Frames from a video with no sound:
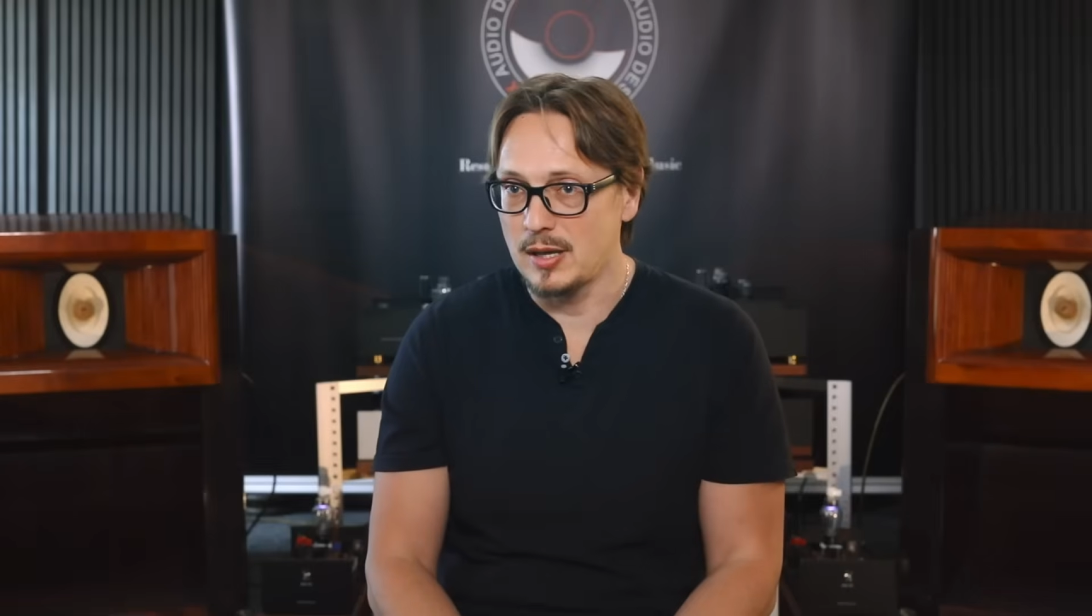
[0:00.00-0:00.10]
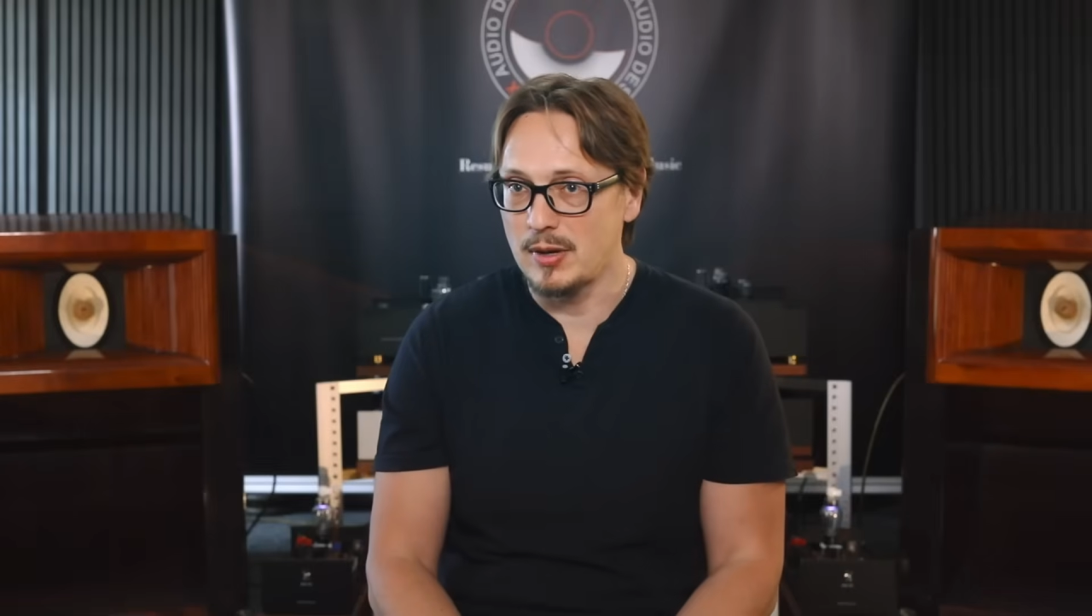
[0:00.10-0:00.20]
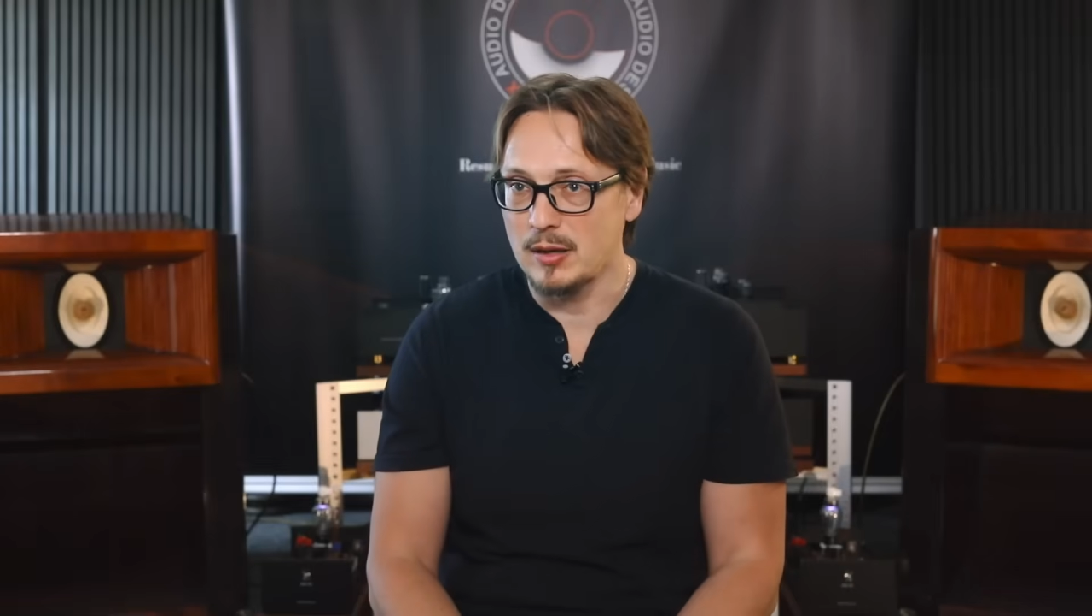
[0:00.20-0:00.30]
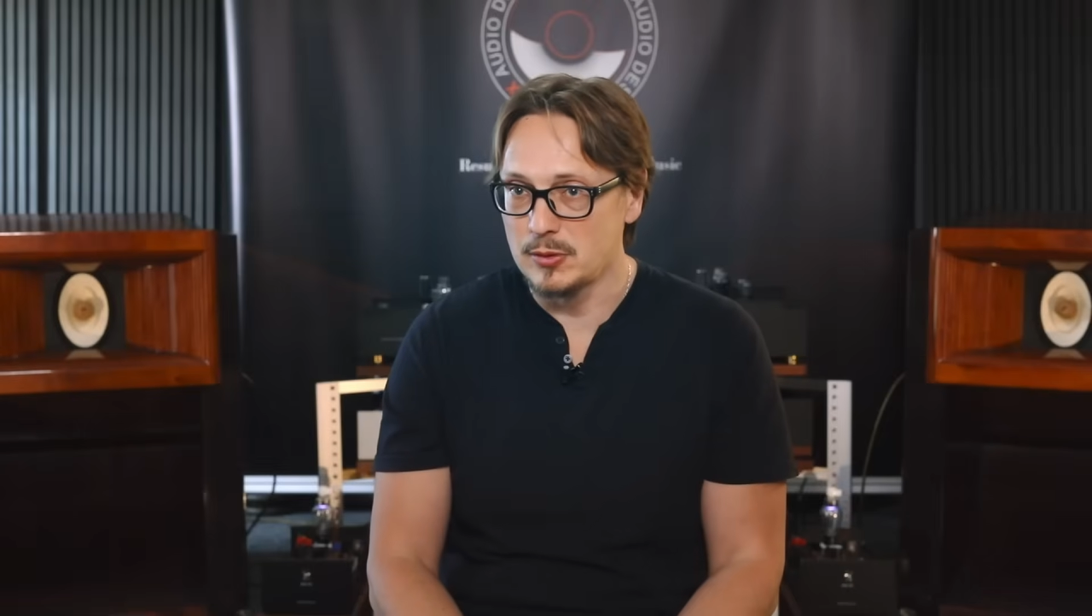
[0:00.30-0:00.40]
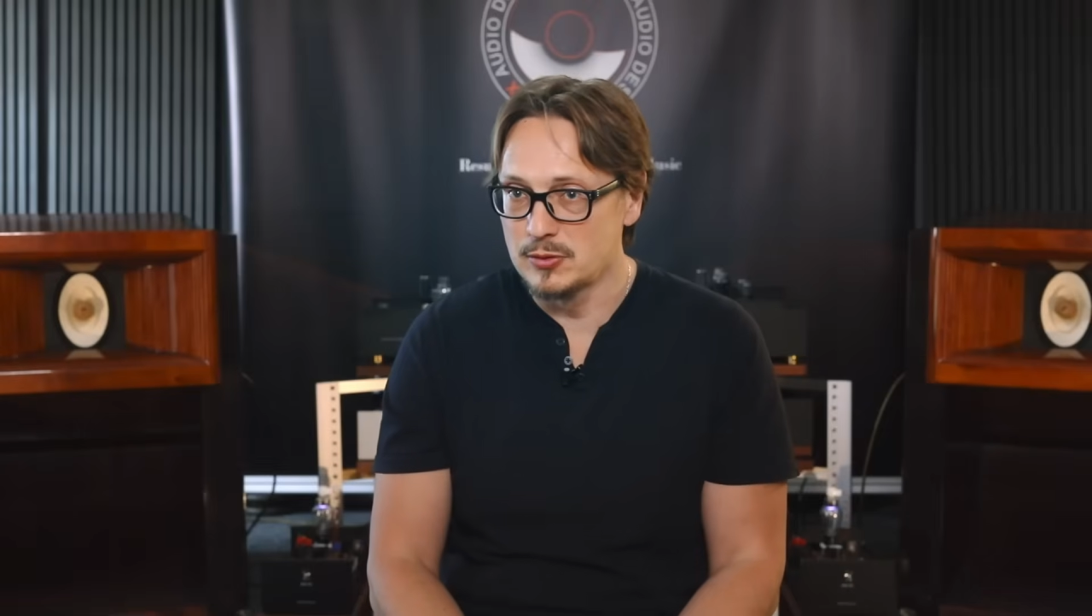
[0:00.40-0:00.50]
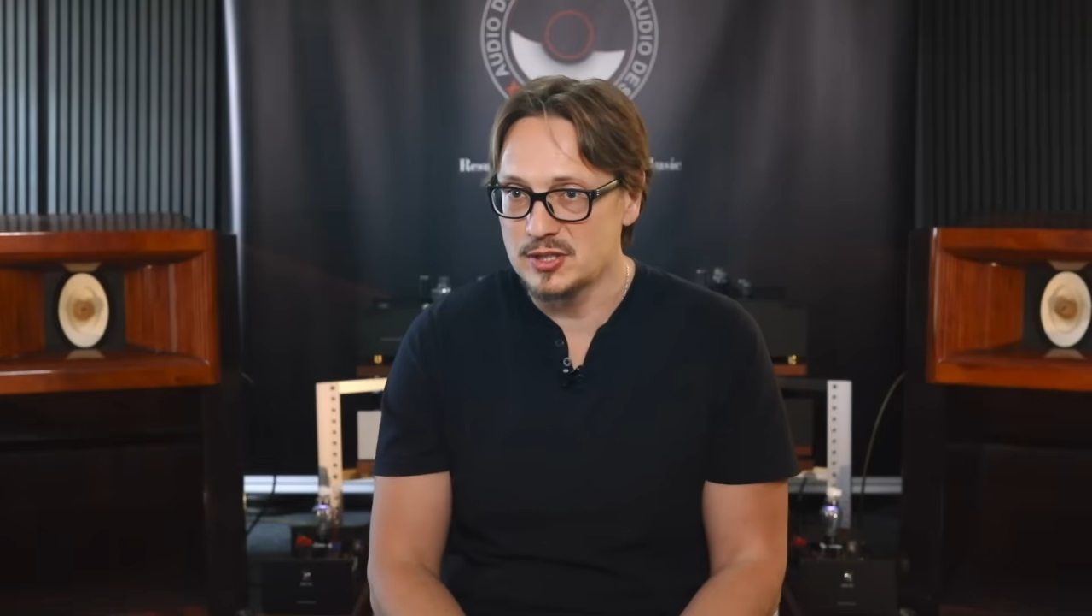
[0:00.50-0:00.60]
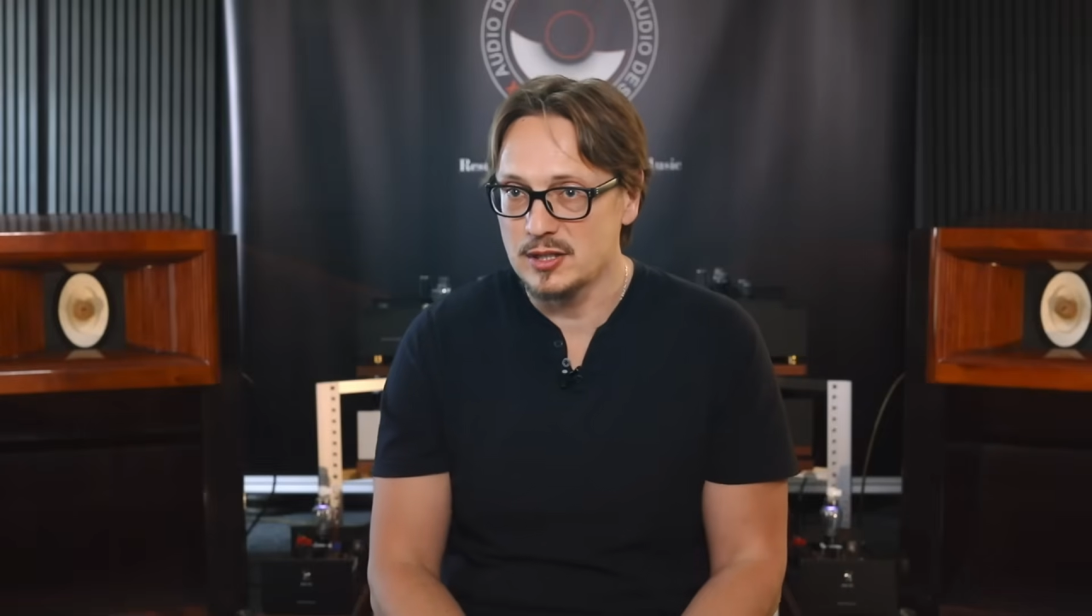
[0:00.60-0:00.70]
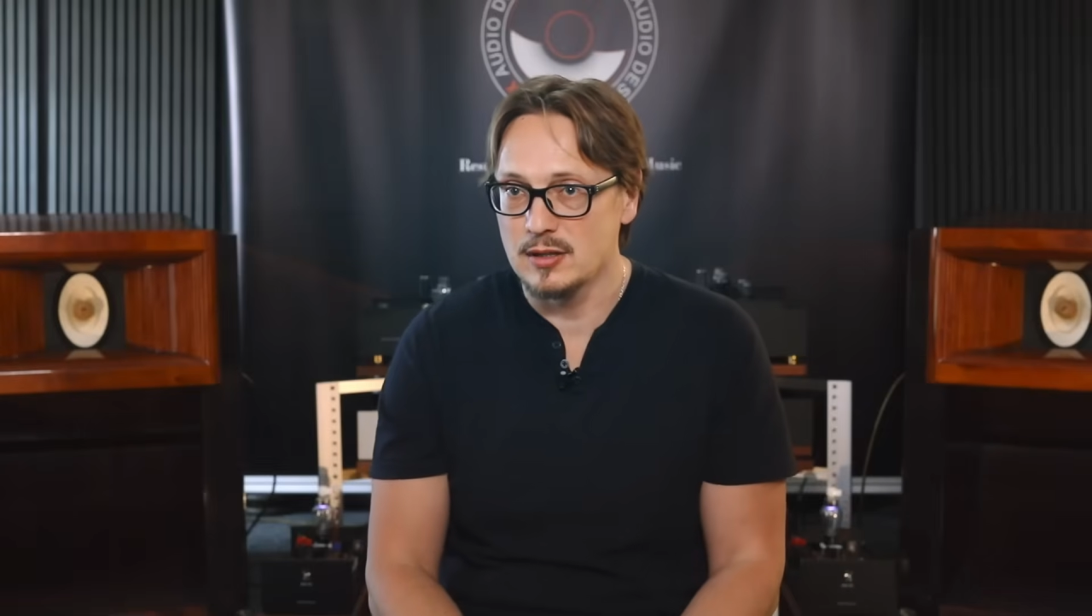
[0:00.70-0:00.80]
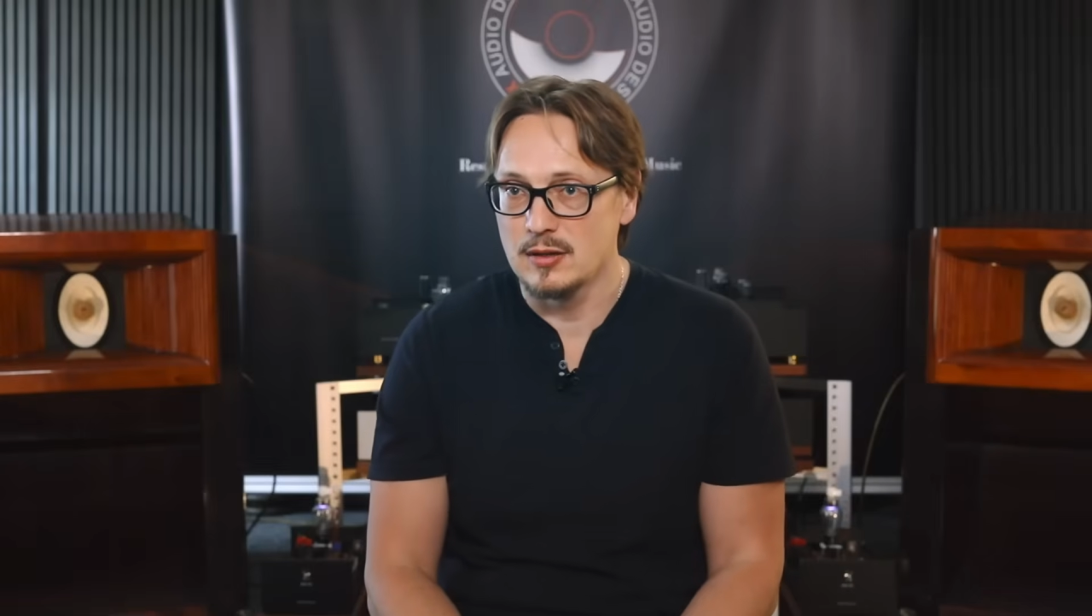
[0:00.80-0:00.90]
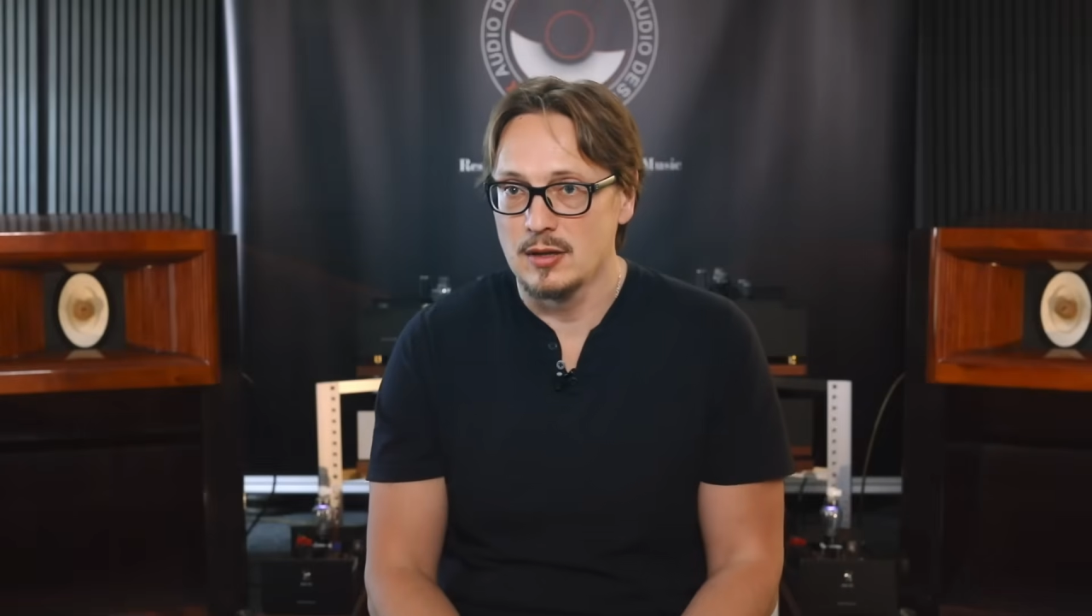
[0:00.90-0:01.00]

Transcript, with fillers: back music?